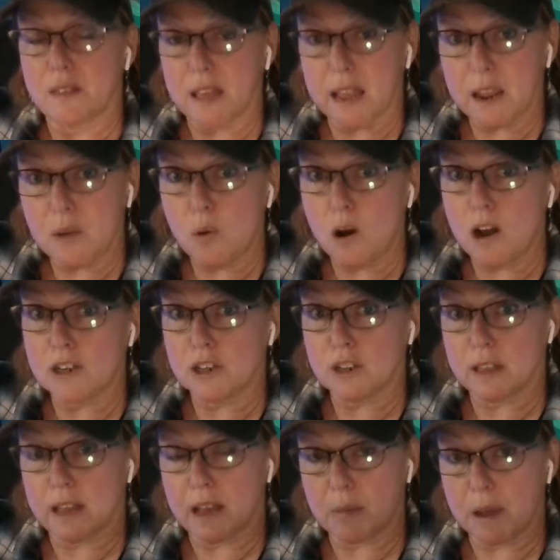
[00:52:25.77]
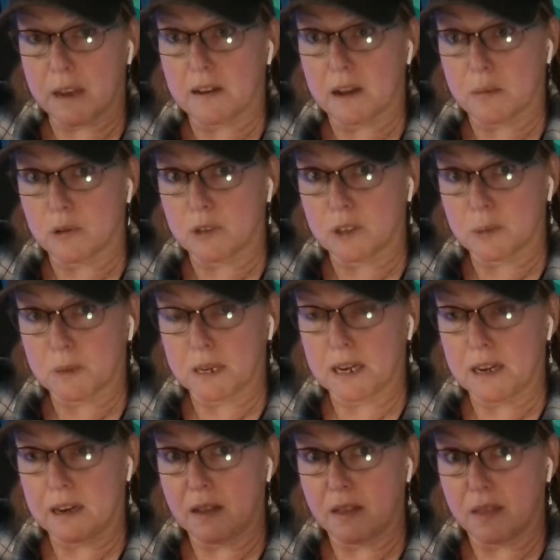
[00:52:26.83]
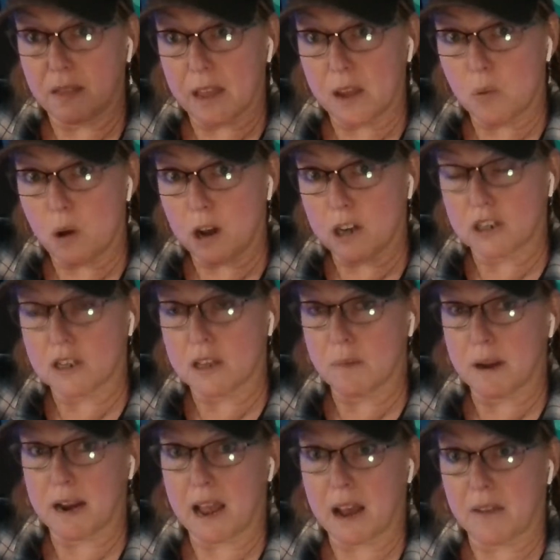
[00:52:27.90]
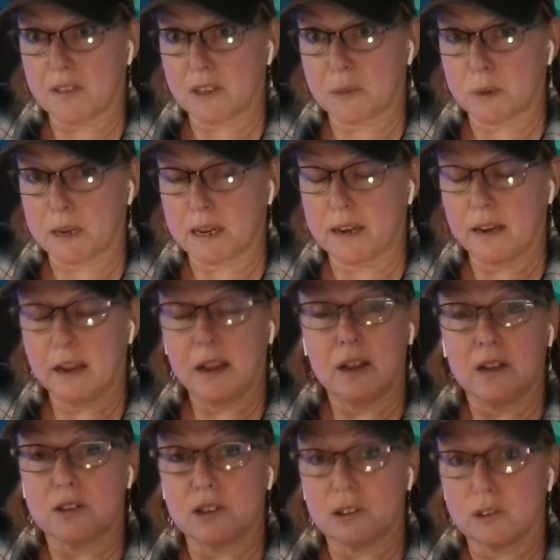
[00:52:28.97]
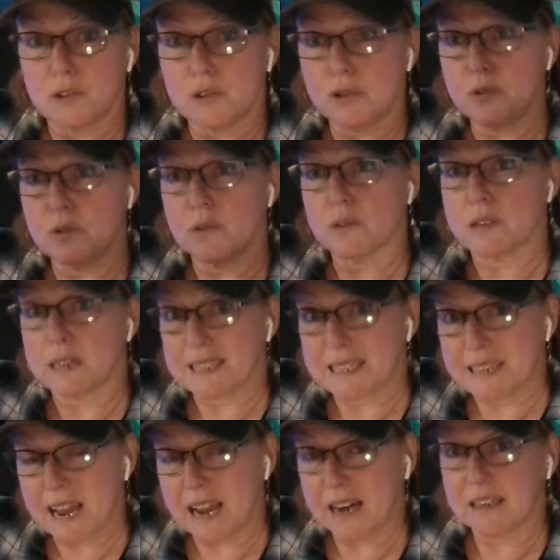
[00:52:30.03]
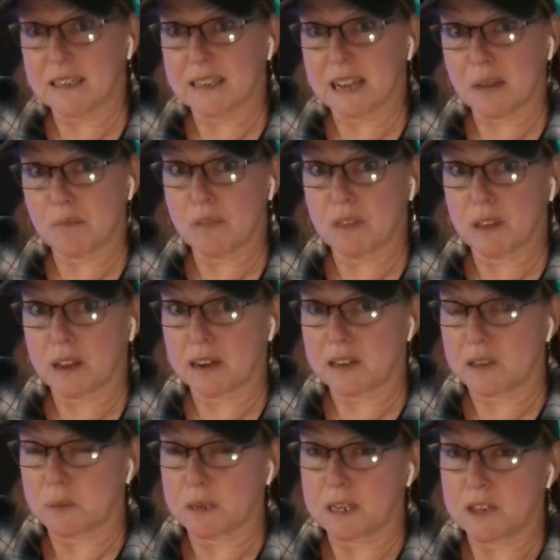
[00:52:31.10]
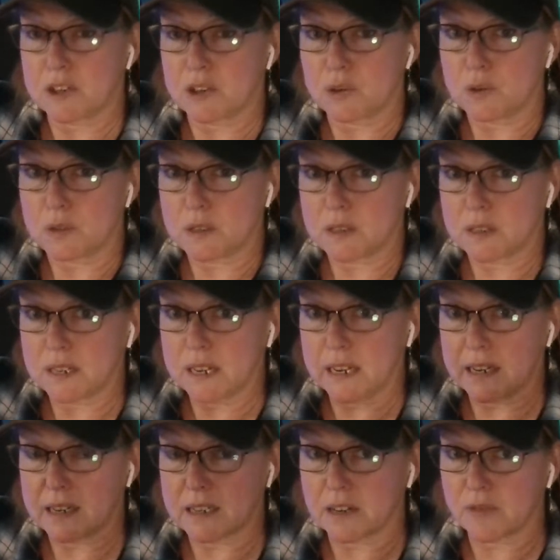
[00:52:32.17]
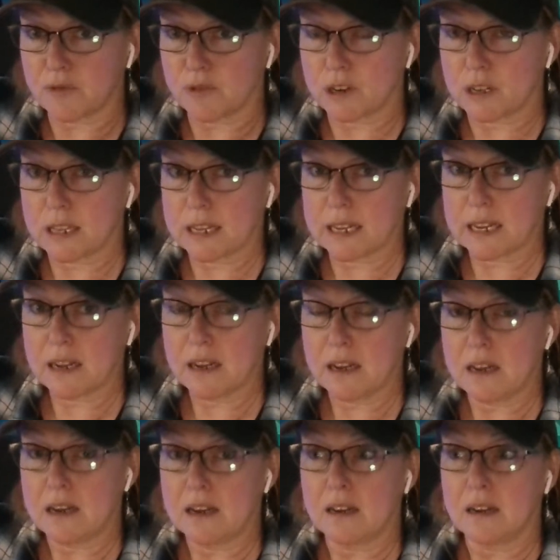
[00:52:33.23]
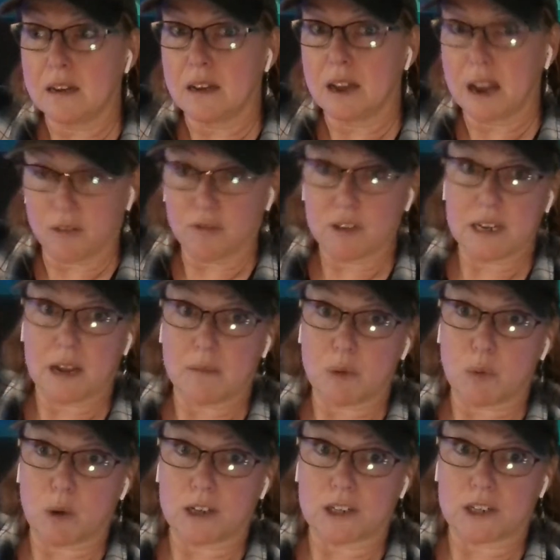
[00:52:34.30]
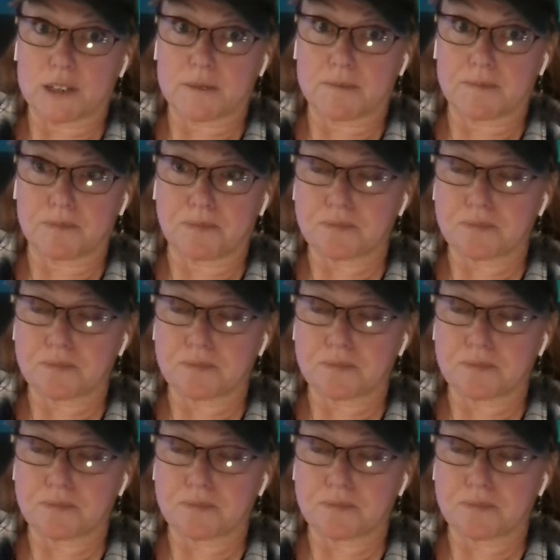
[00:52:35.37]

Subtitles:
They watch them at double speed, they watch them at half speed to do those exact same things because you see it differently every time you watch it,